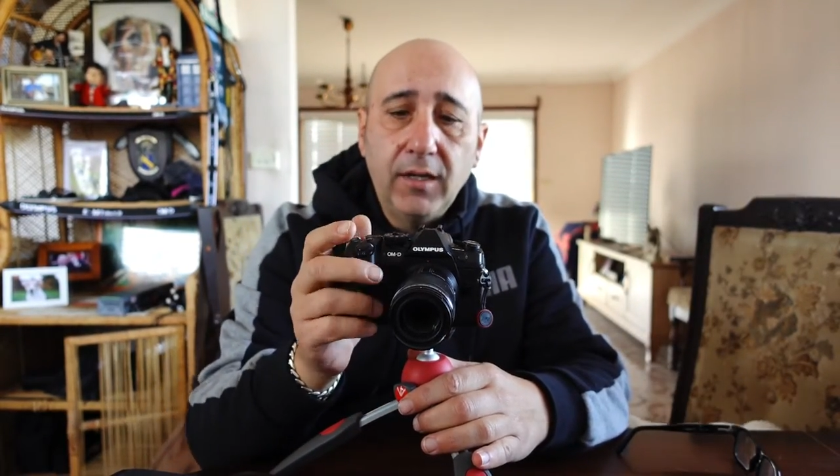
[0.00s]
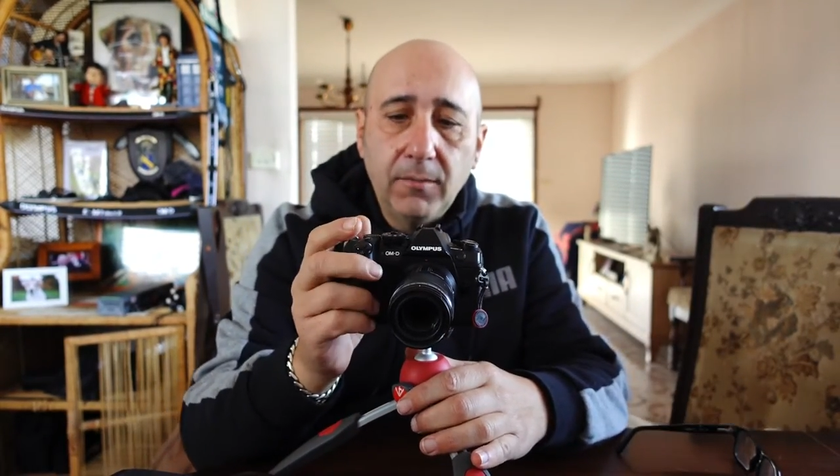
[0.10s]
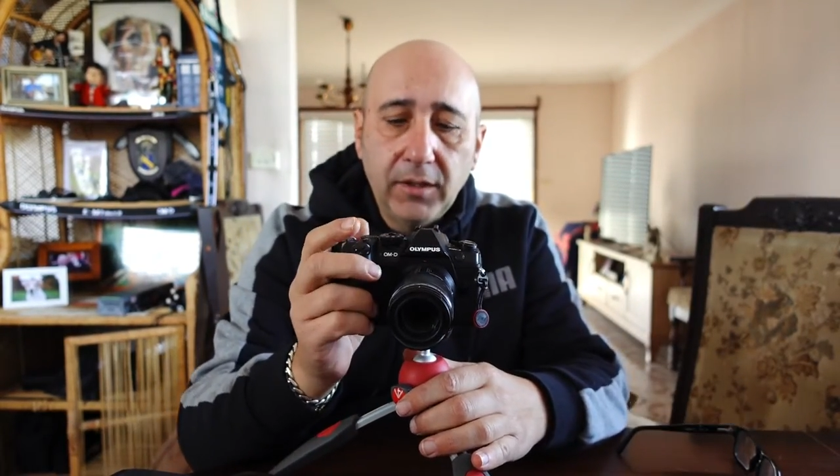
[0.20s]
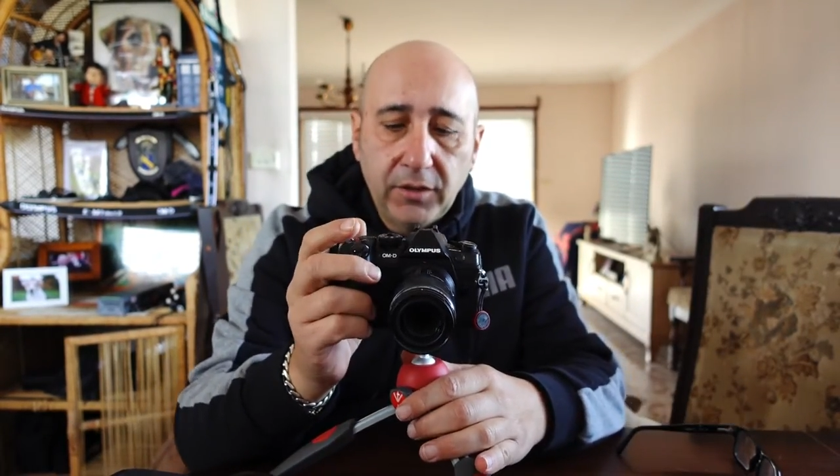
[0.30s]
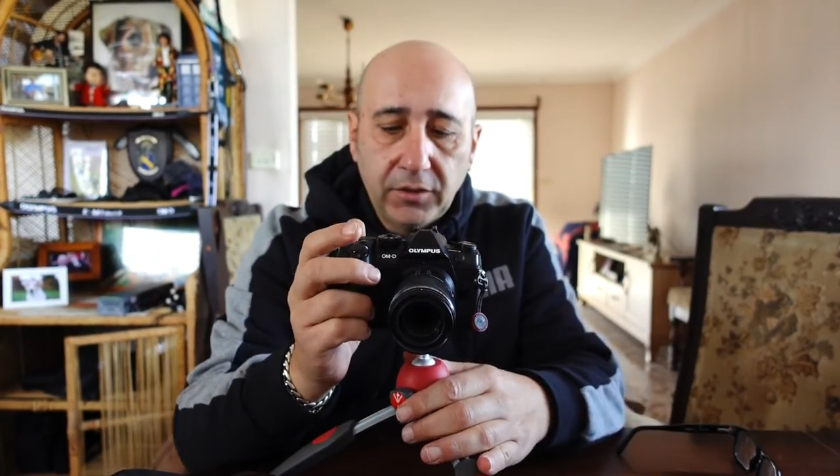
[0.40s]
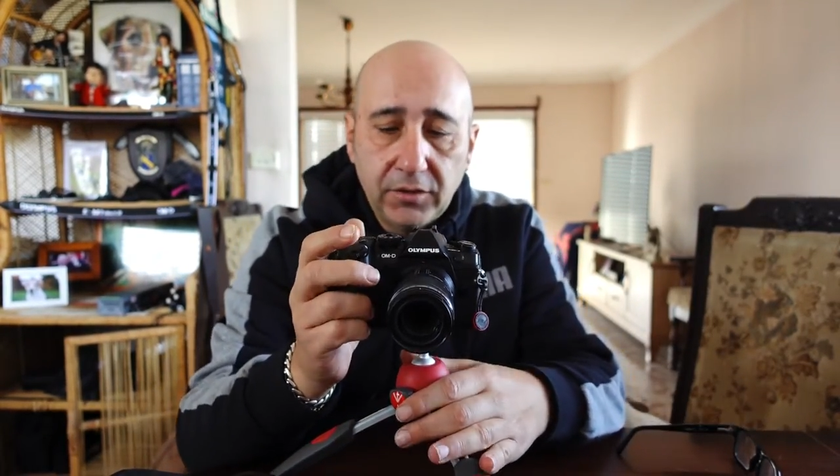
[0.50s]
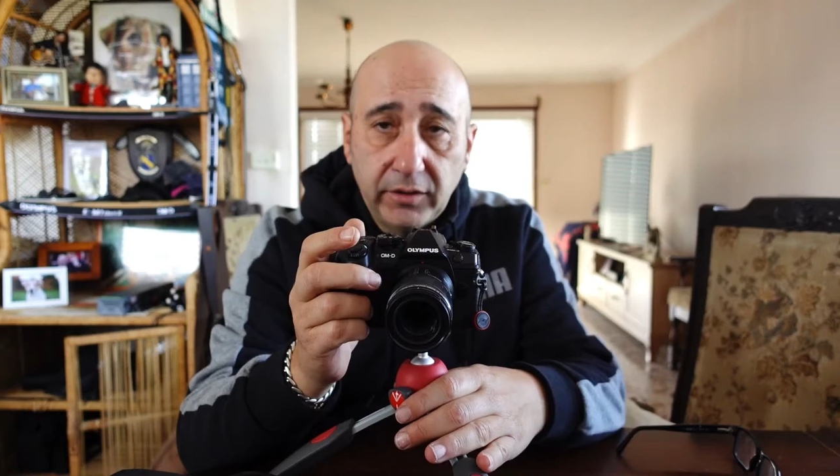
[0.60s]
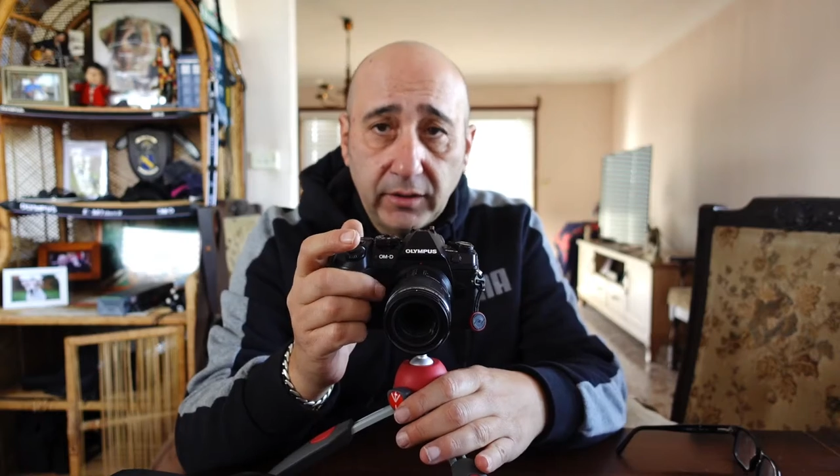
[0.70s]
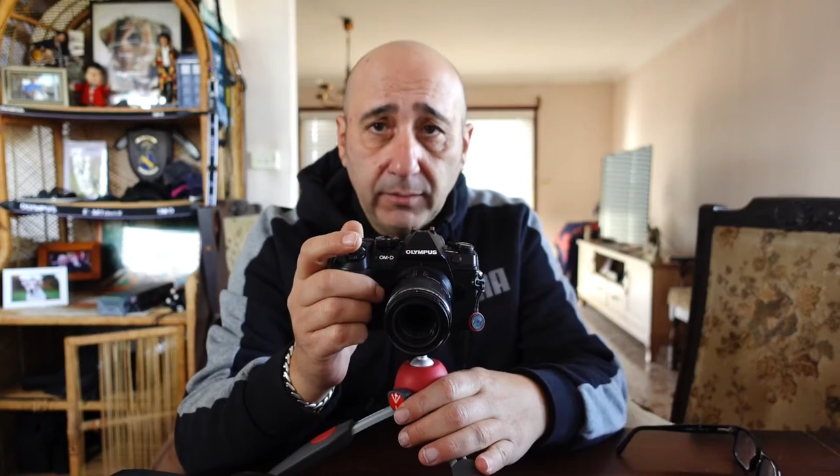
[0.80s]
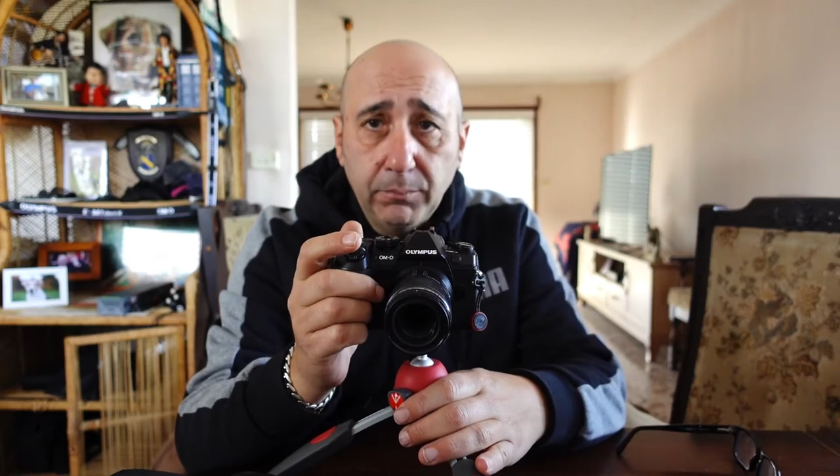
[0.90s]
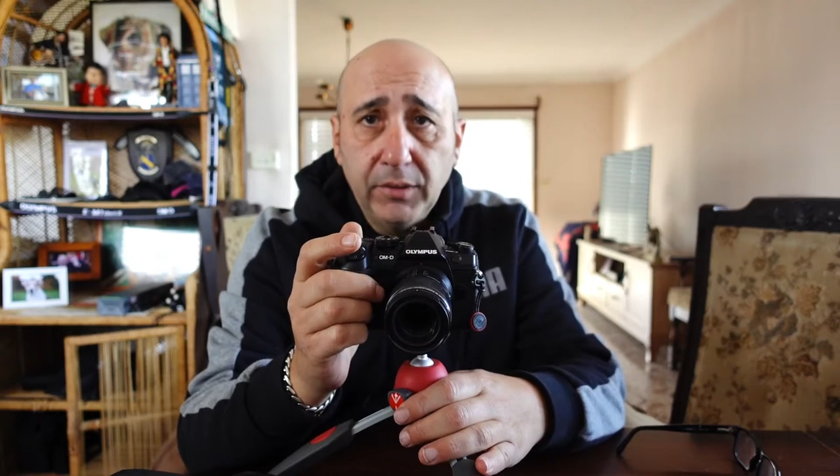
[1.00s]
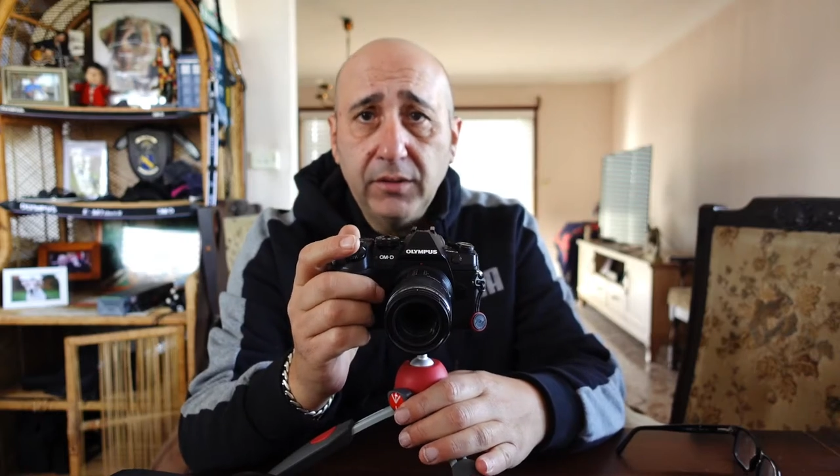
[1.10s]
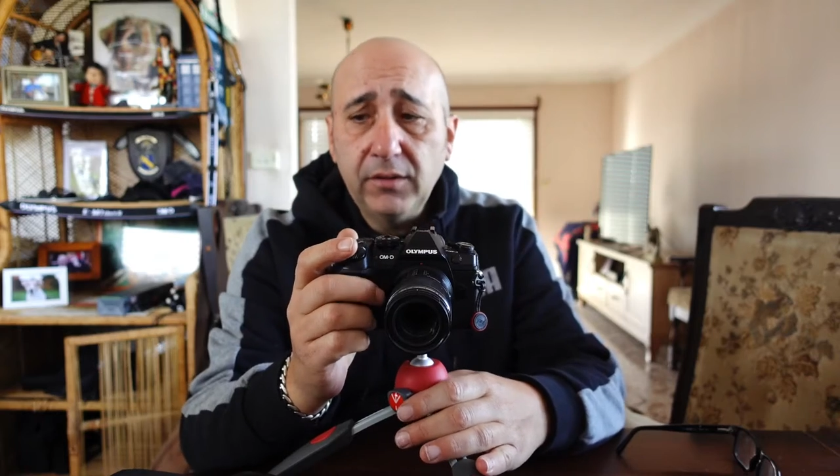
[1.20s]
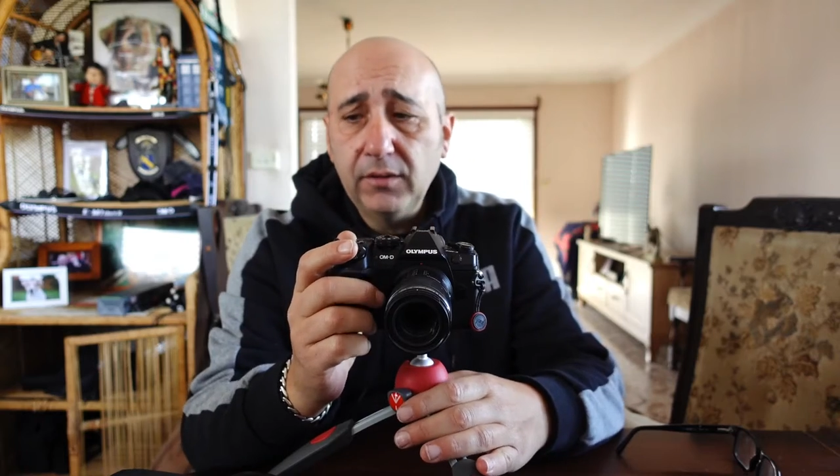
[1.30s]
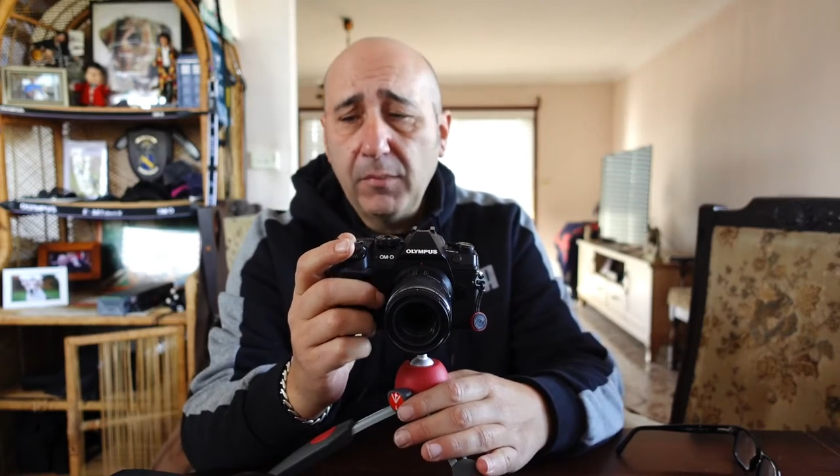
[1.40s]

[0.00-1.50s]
I'm going to use the Olympus.